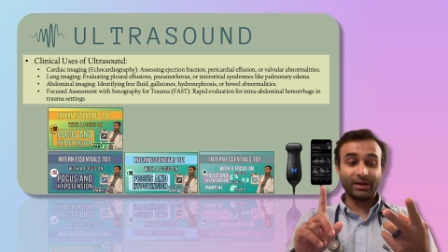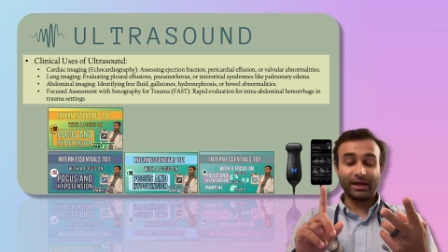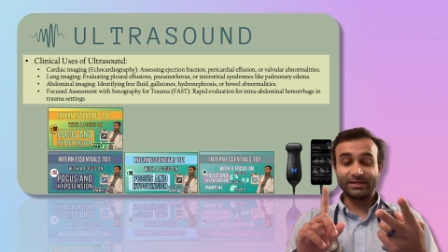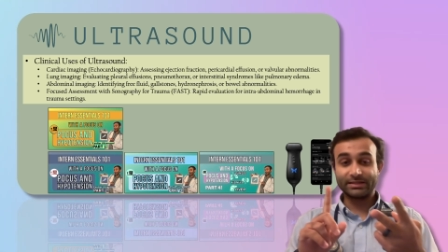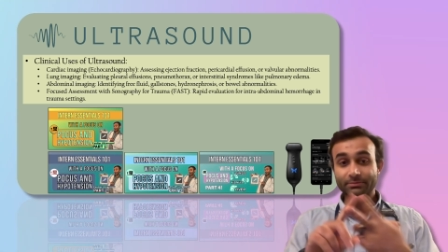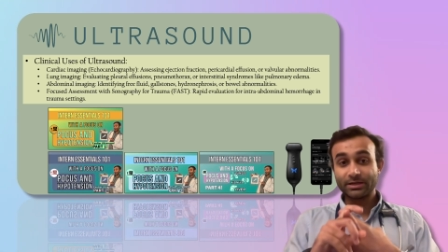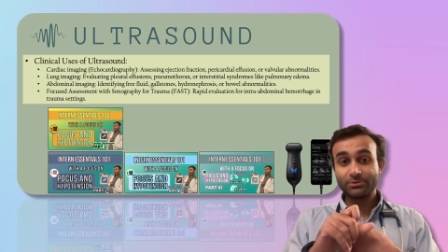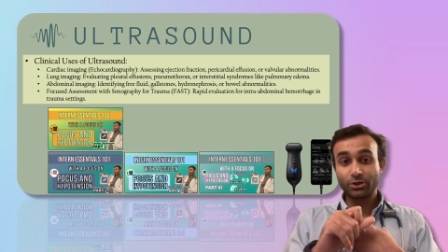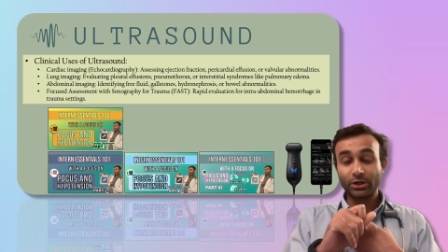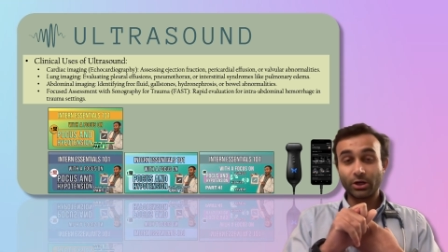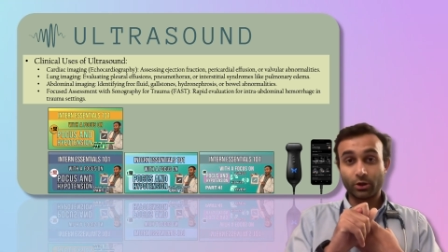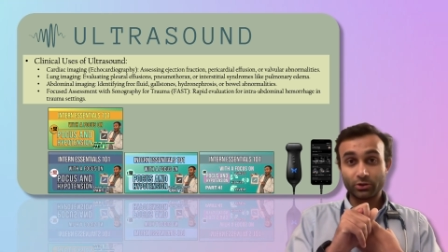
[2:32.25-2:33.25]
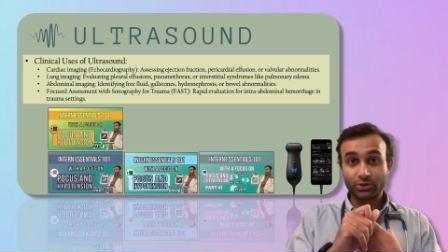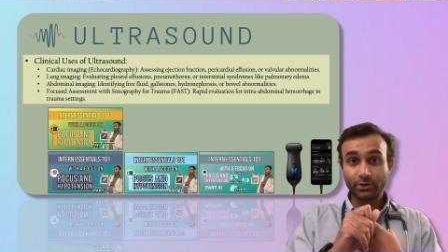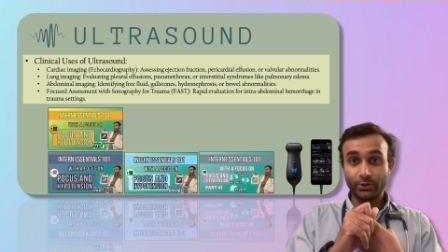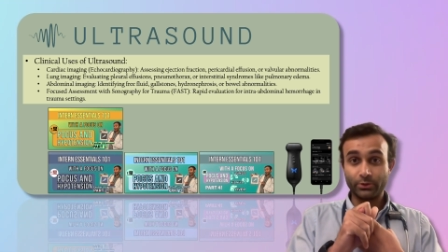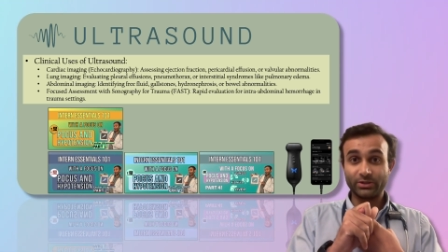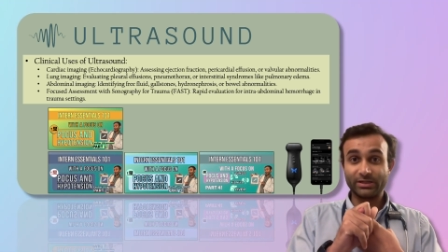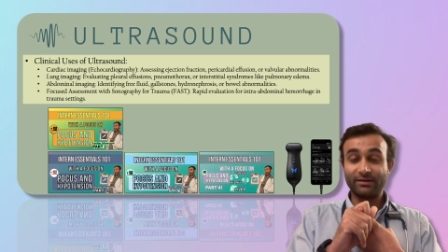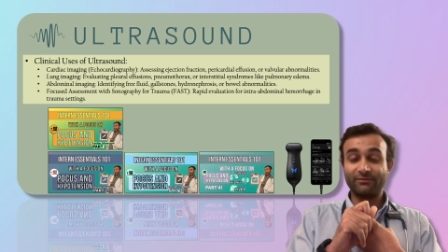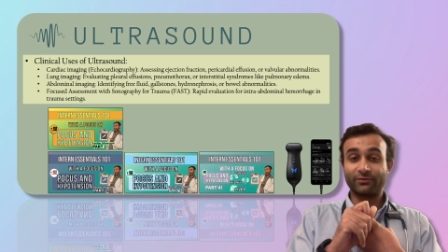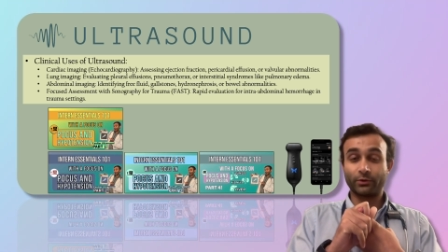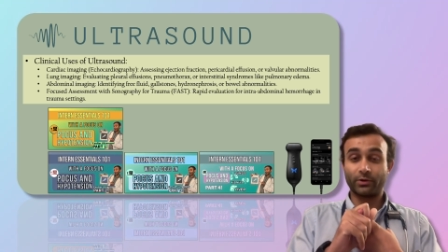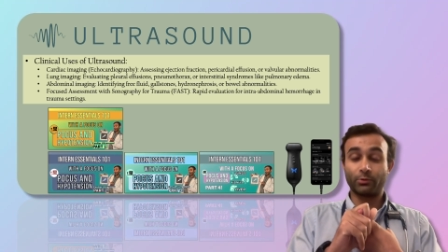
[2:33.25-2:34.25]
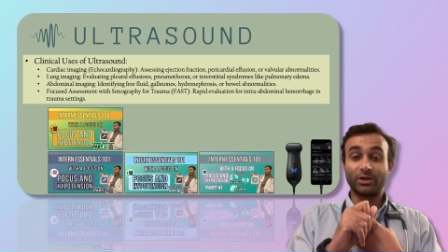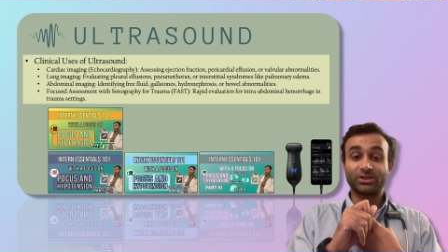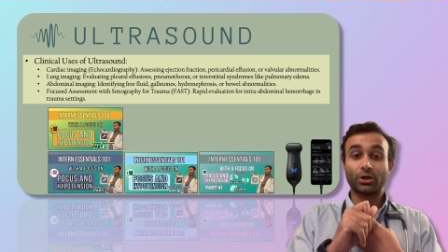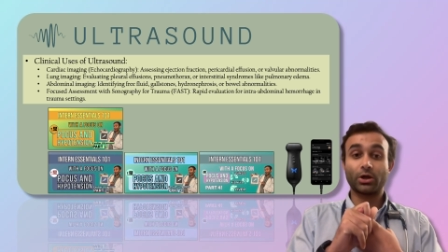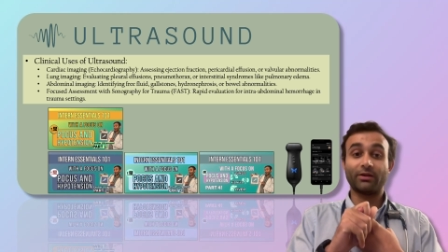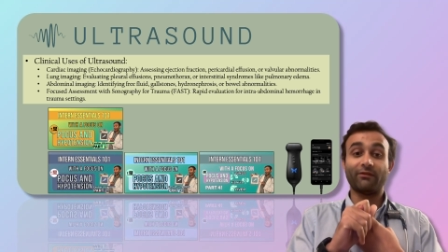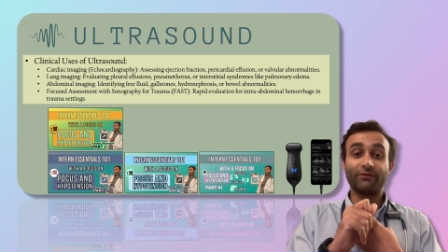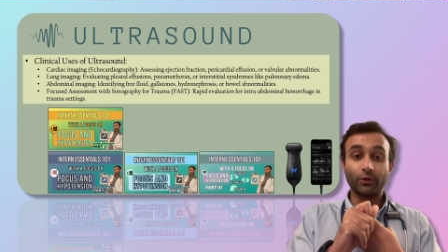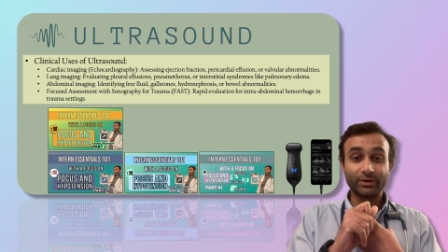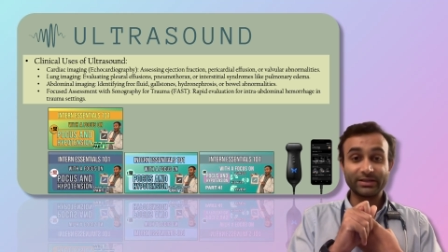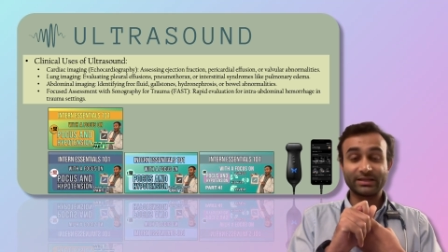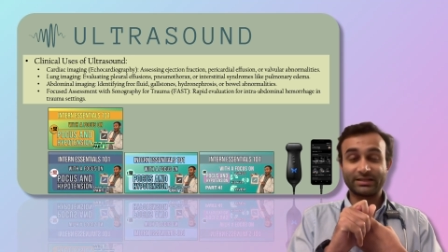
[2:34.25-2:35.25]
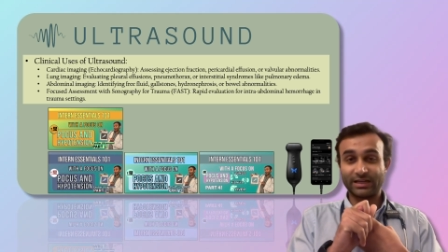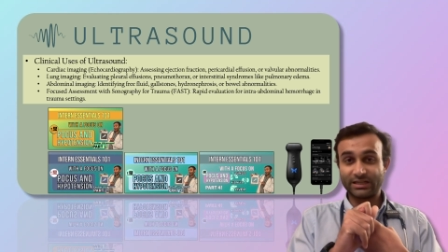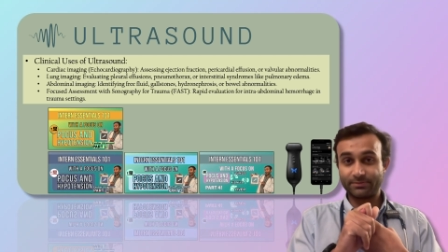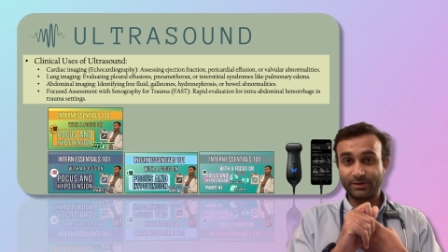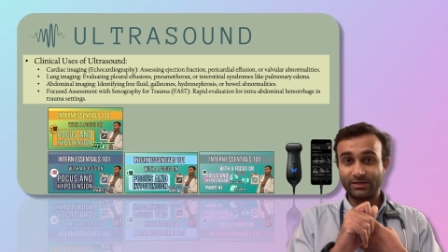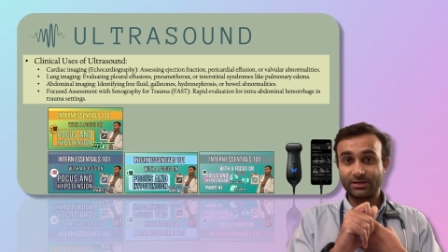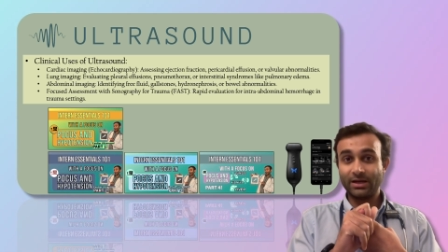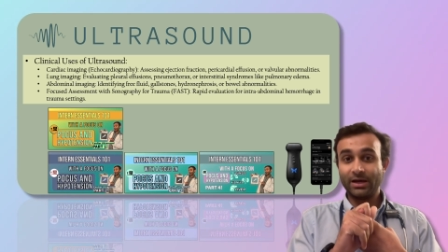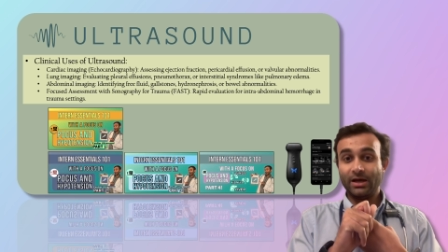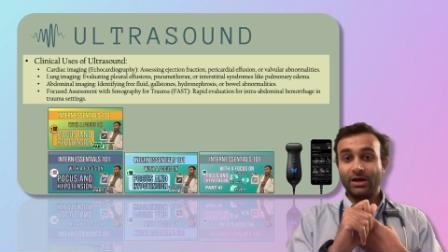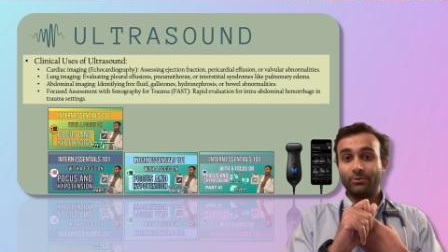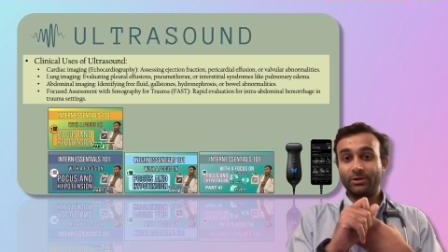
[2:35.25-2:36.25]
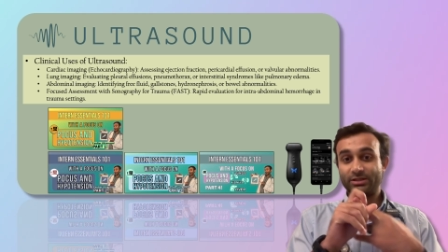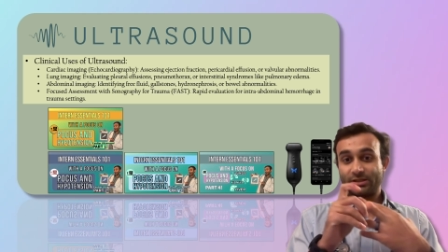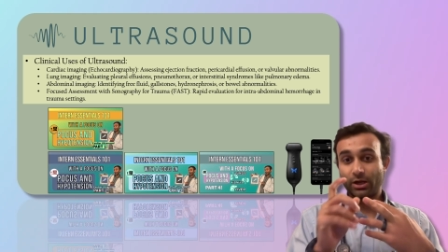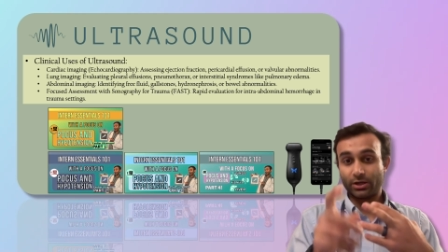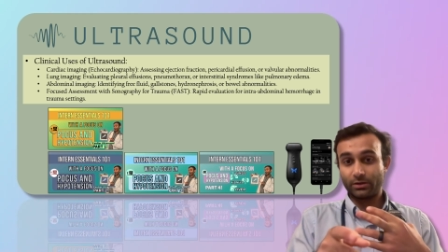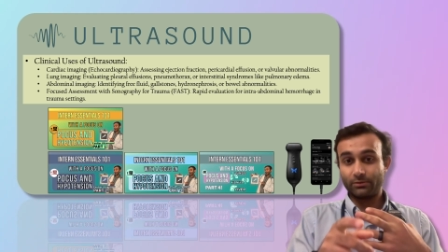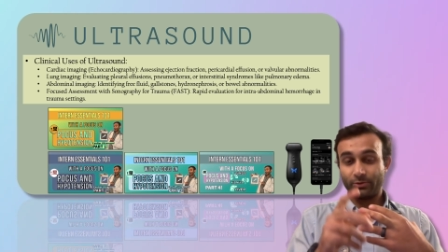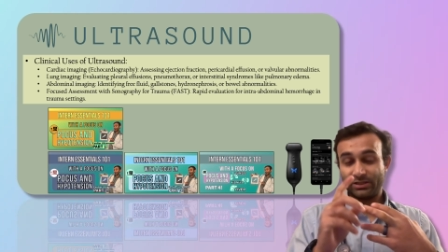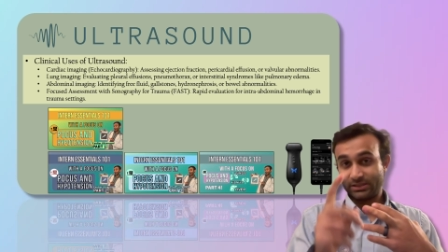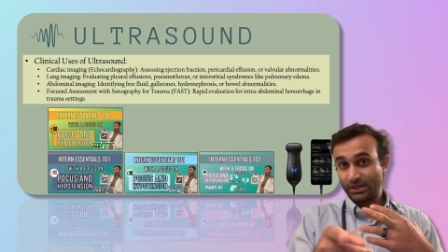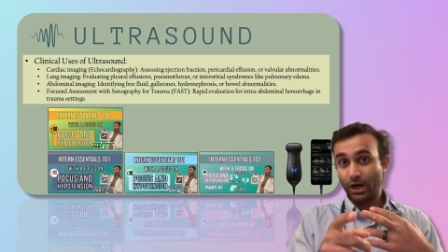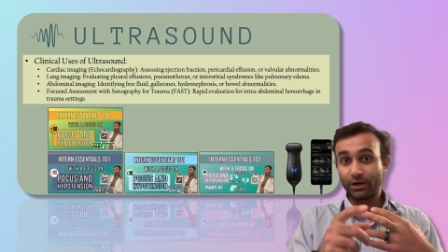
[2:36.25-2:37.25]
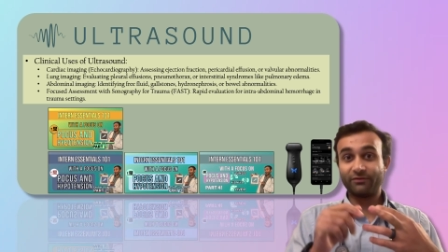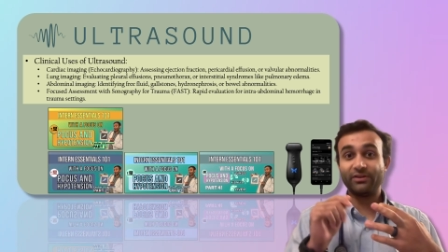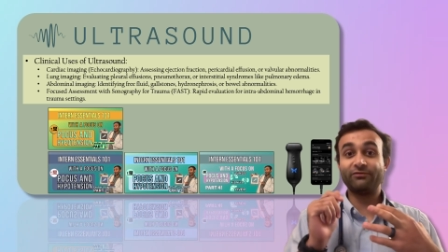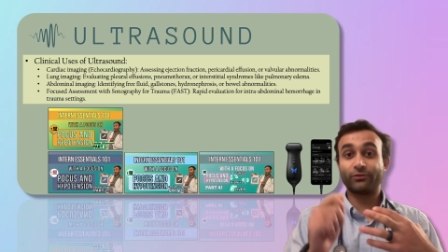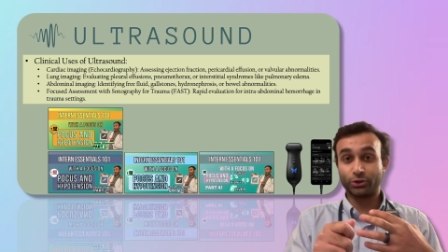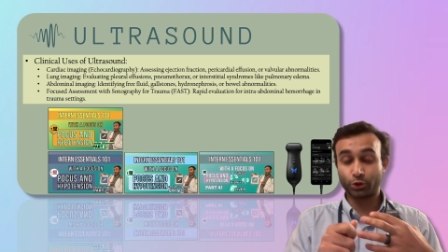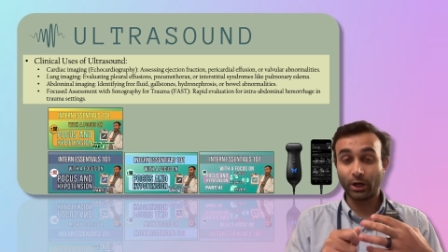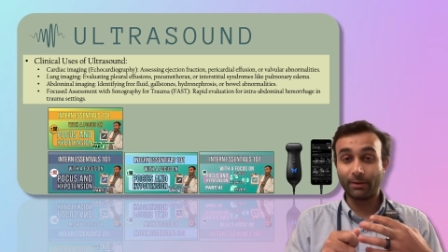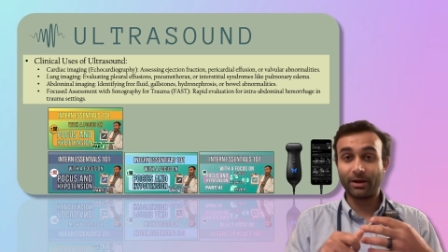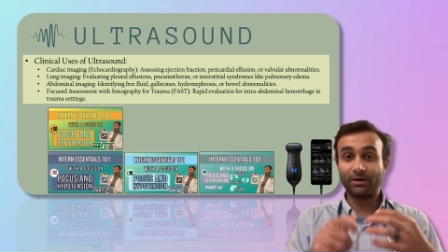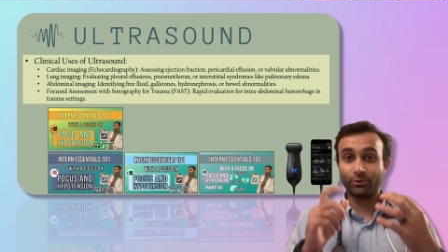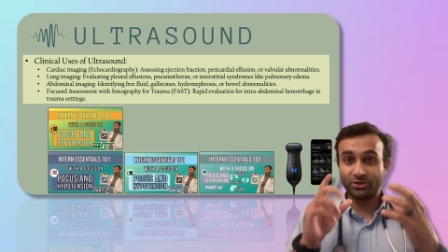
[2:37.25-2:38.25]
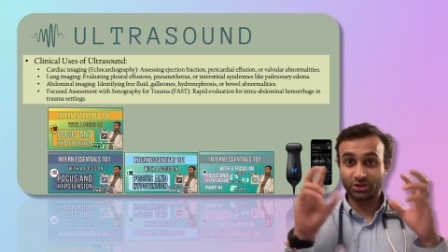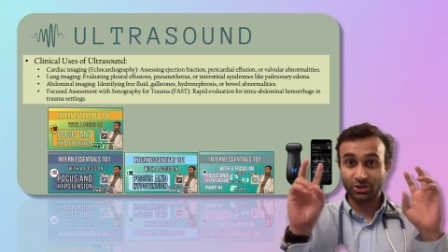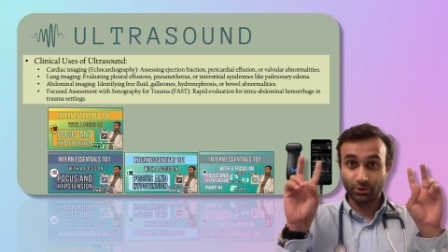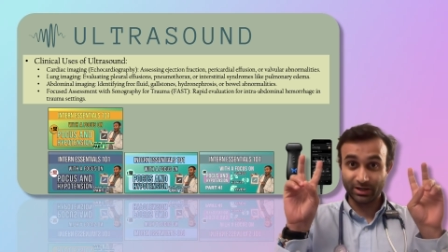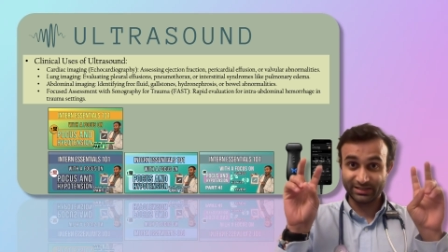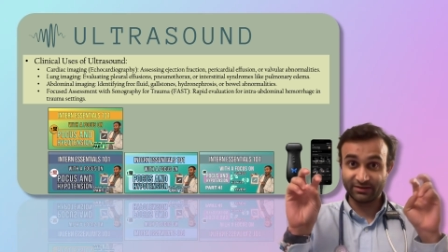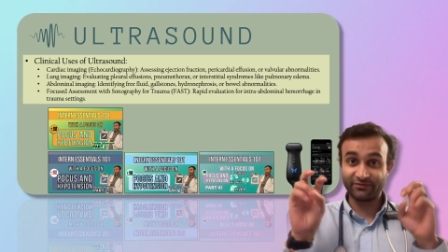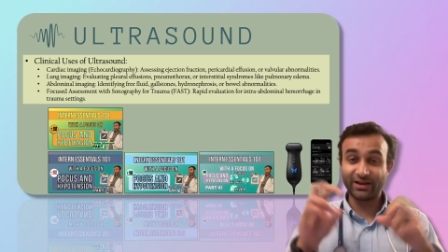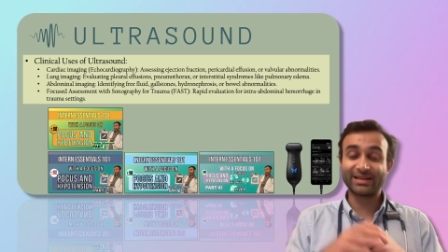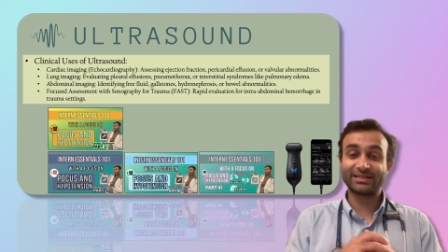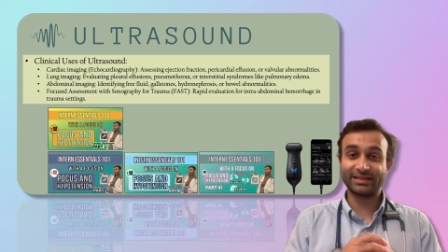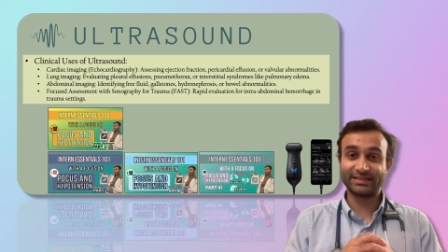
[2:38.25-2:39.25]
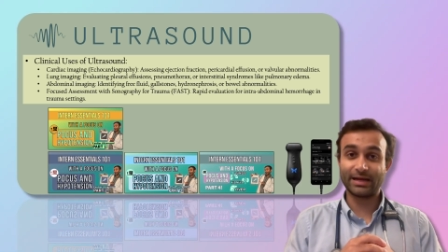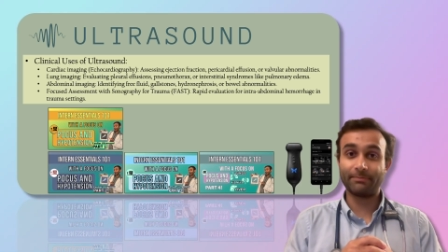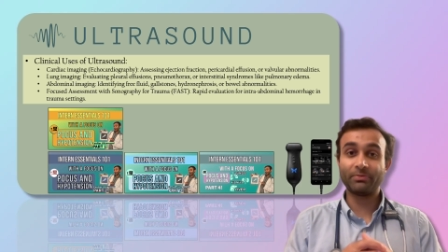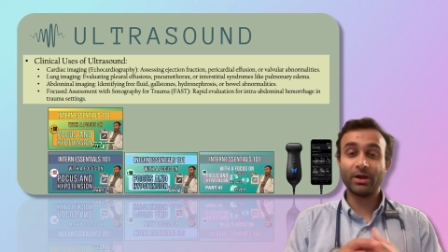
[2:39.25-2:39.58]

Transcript: and sometimes you can also use it for what's called a focus assessment with sono- with sonography for trauma, which is known as the FAST exam.